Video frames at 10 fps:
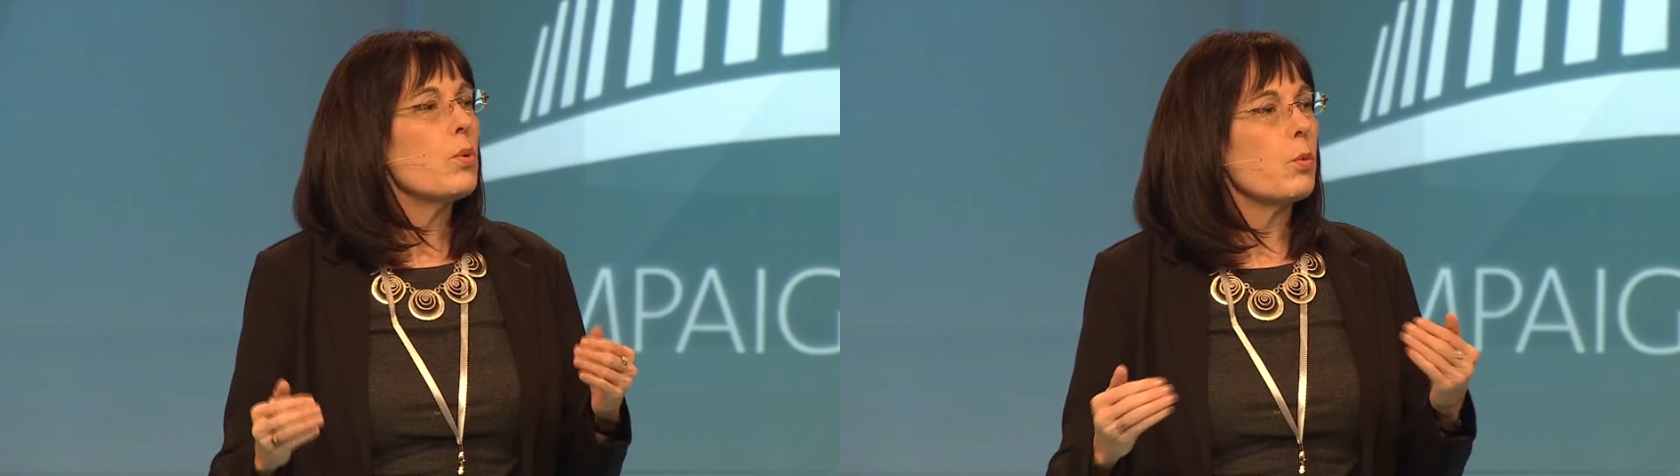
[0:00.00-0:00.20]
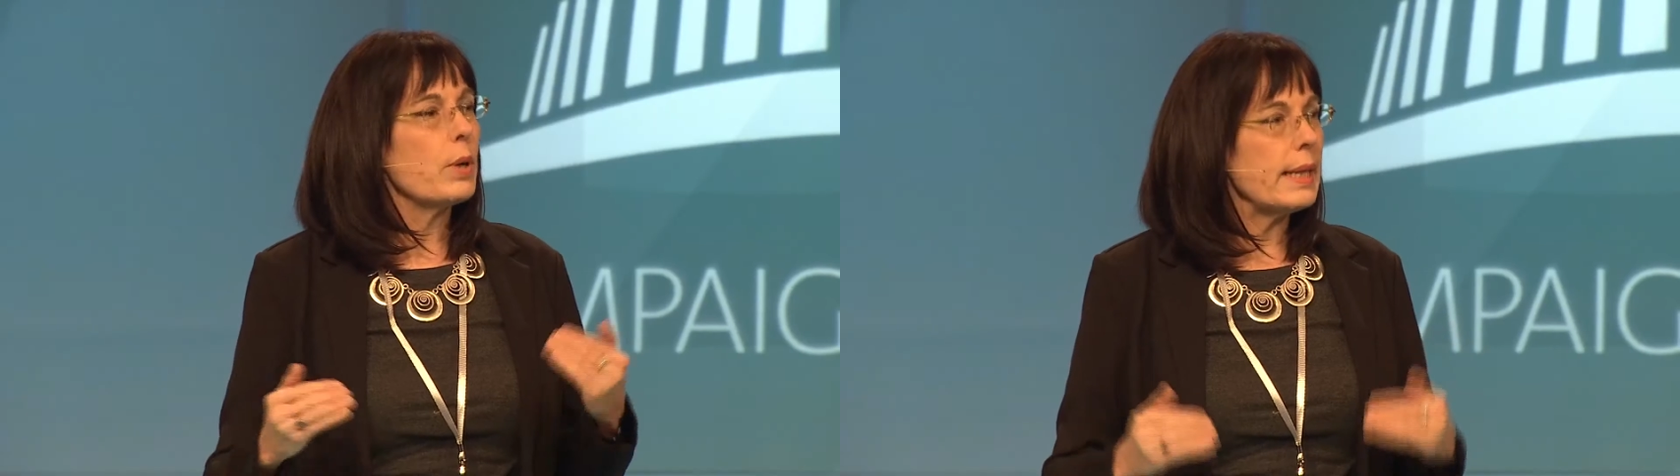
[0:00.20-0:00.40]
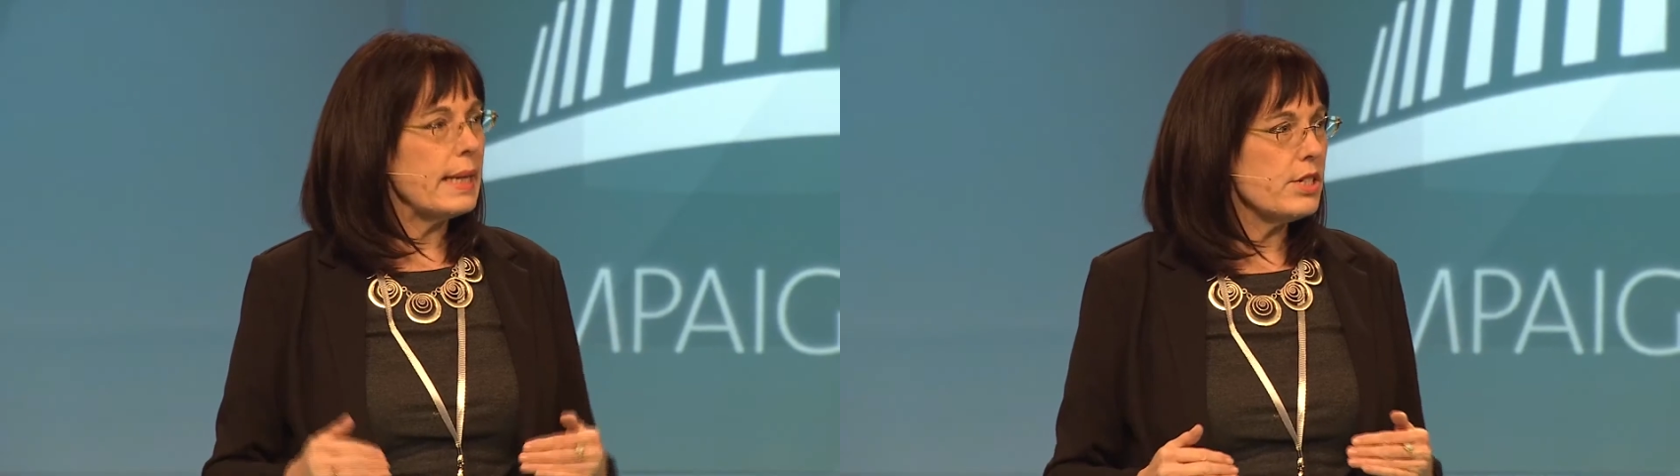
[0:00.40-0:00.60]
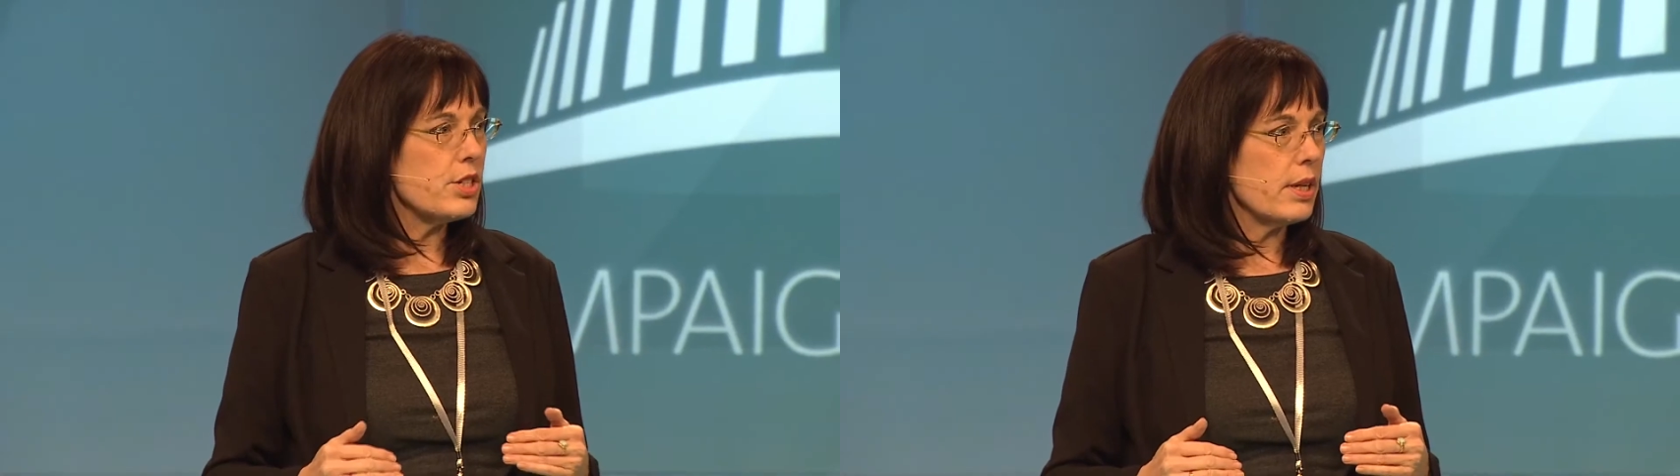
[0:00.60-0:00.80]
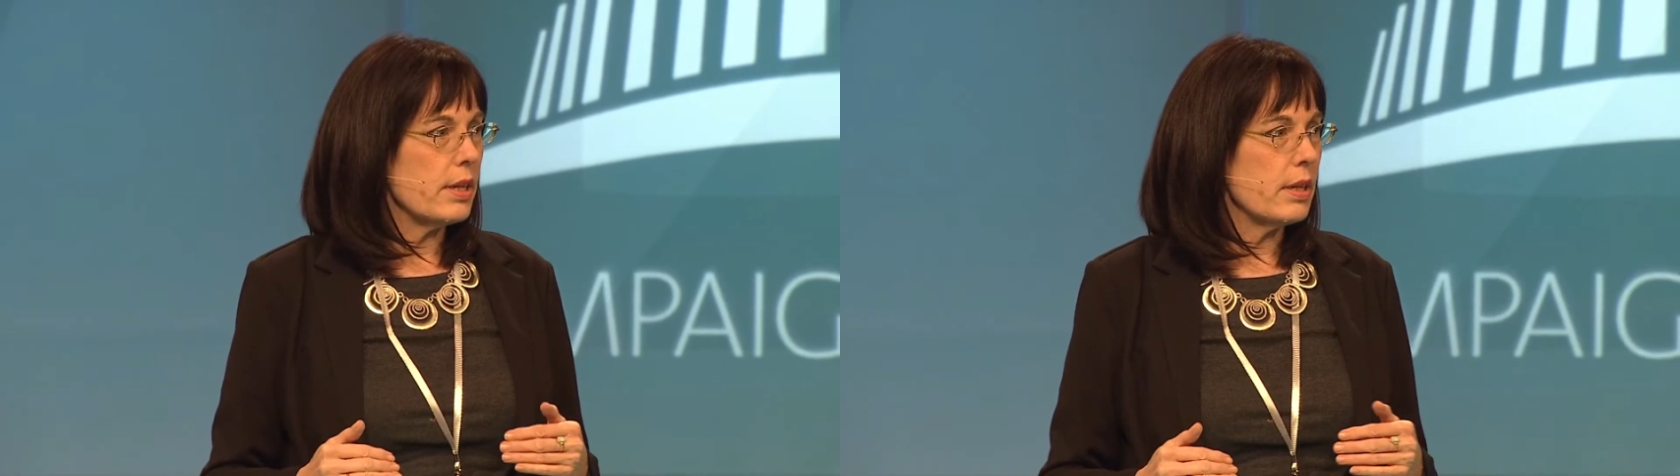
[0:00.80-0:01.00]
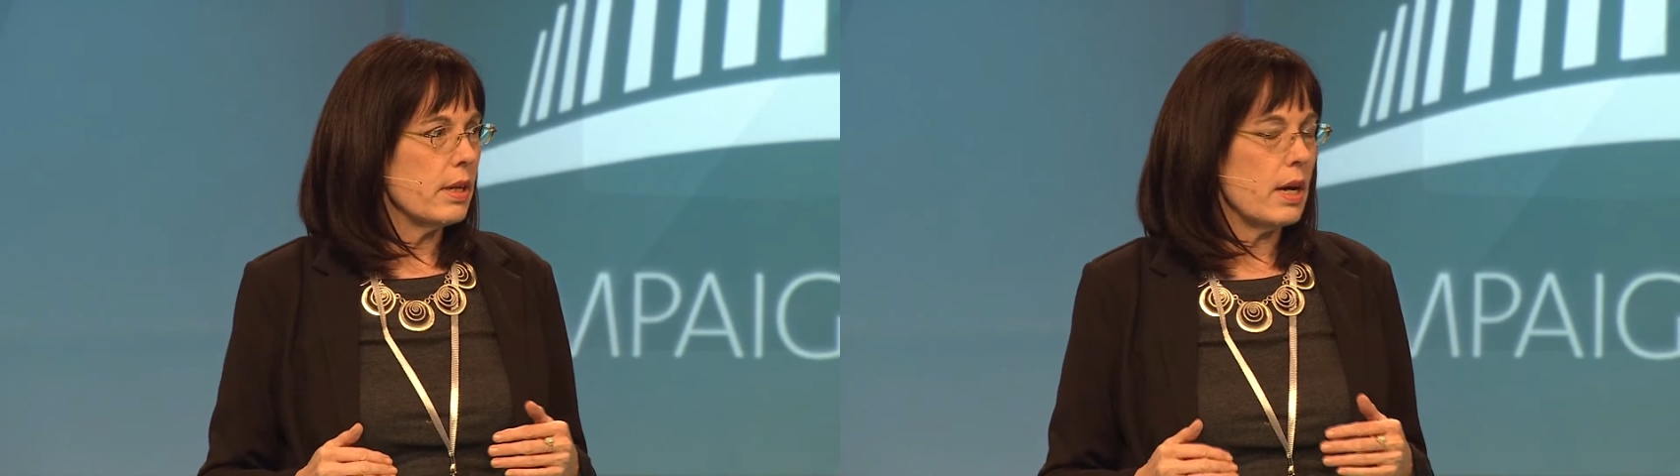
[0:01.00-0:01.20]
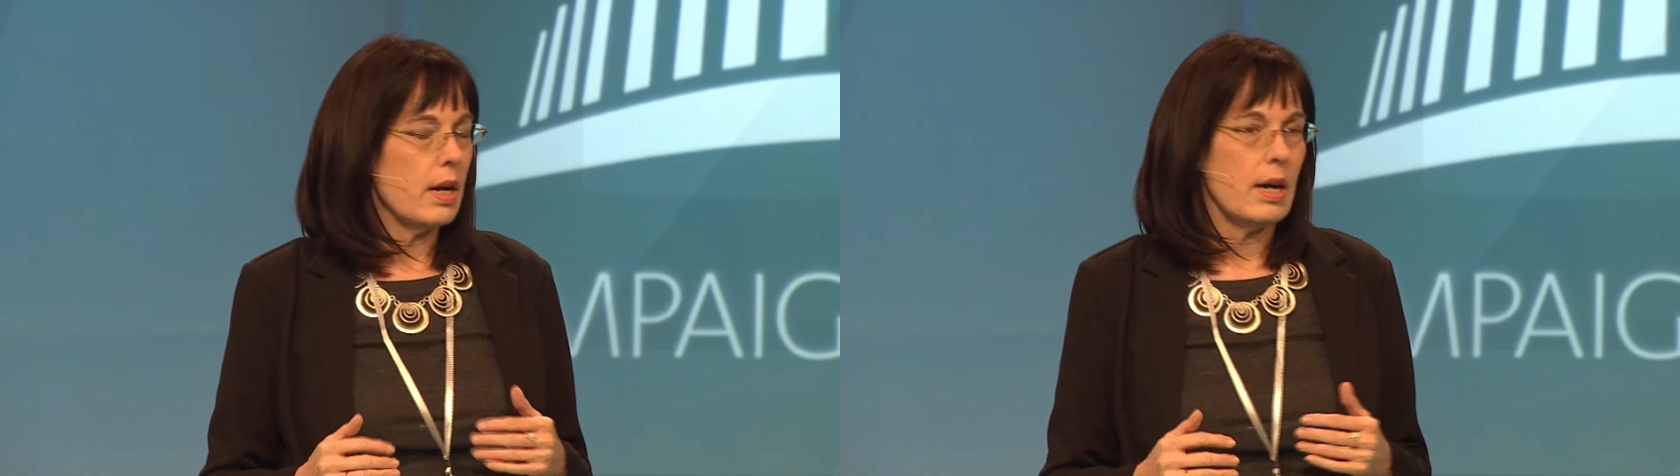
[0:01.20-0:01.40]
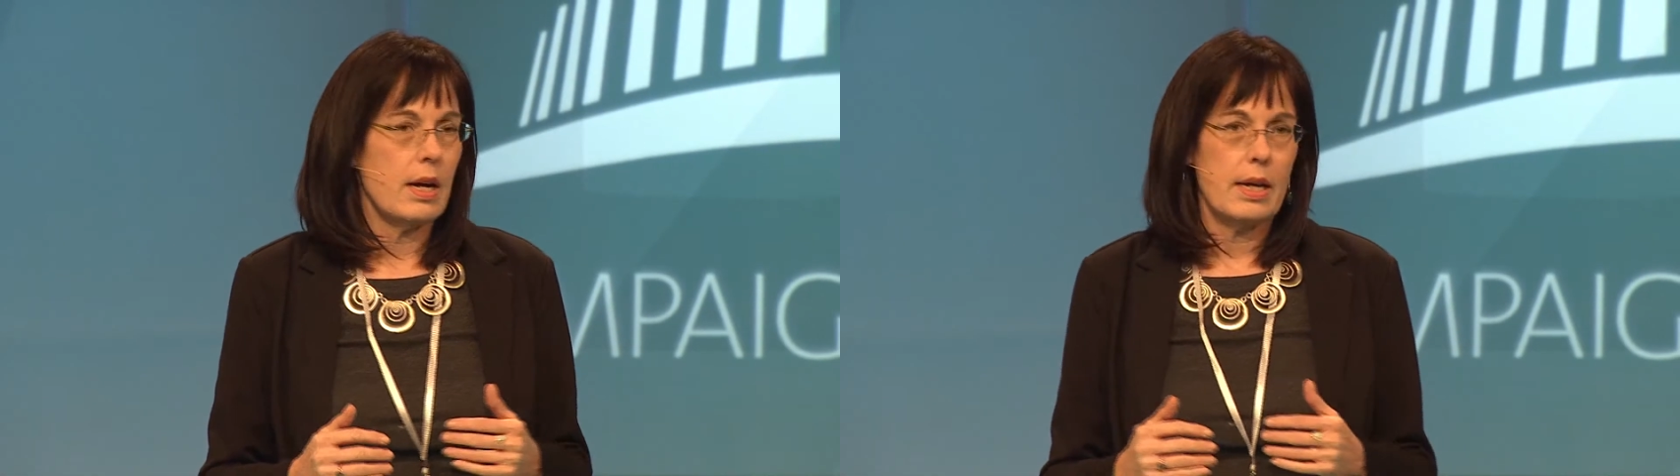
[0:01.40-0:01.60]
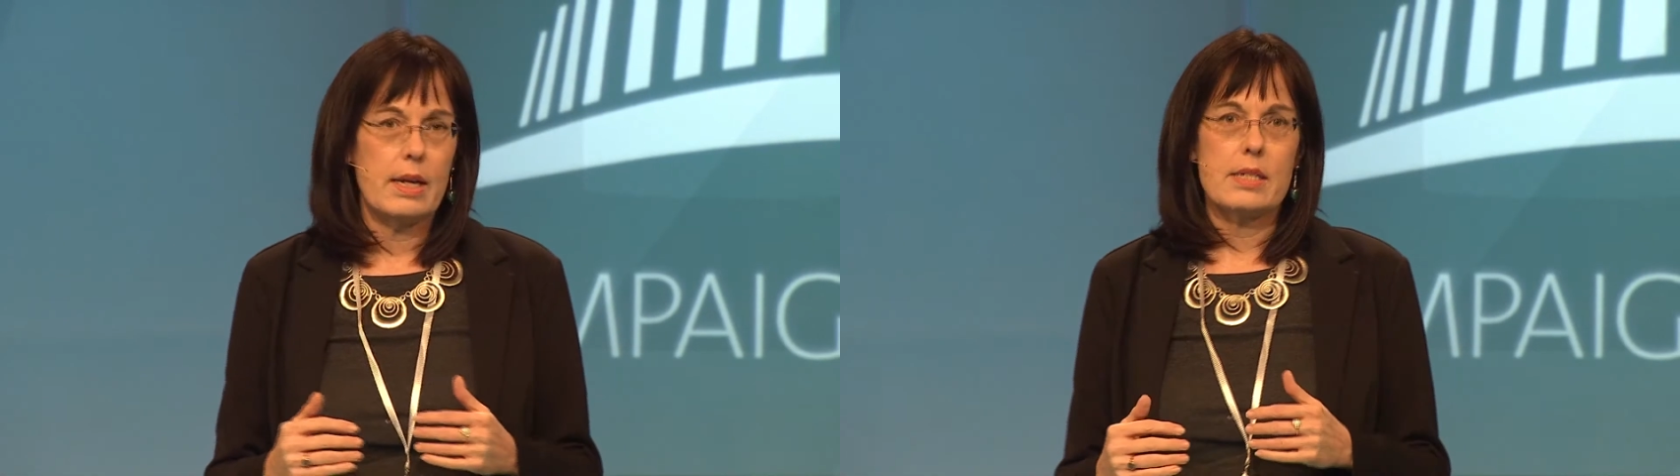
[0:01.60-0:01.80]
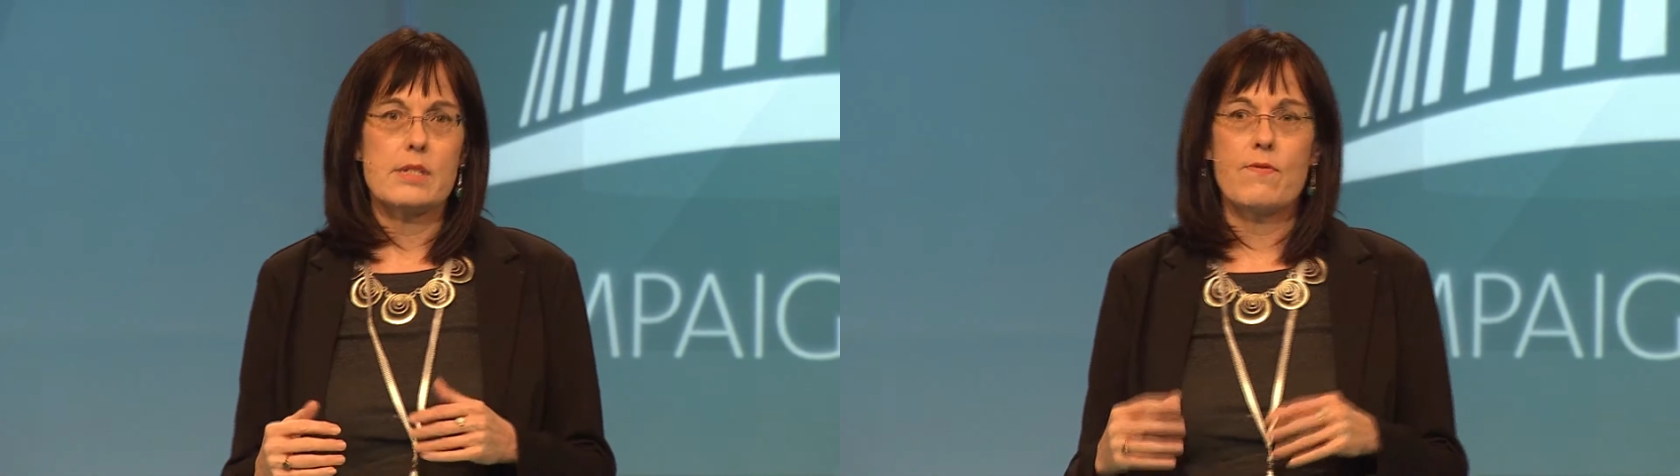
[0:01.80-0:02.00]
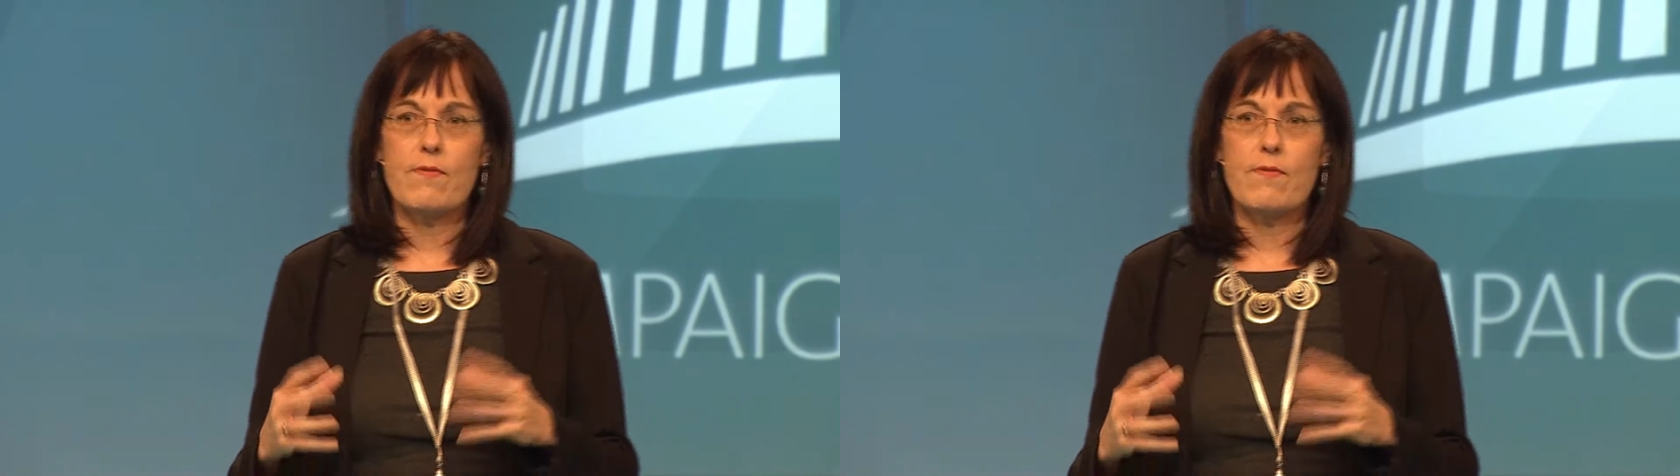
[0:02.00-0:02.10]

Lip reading: religion is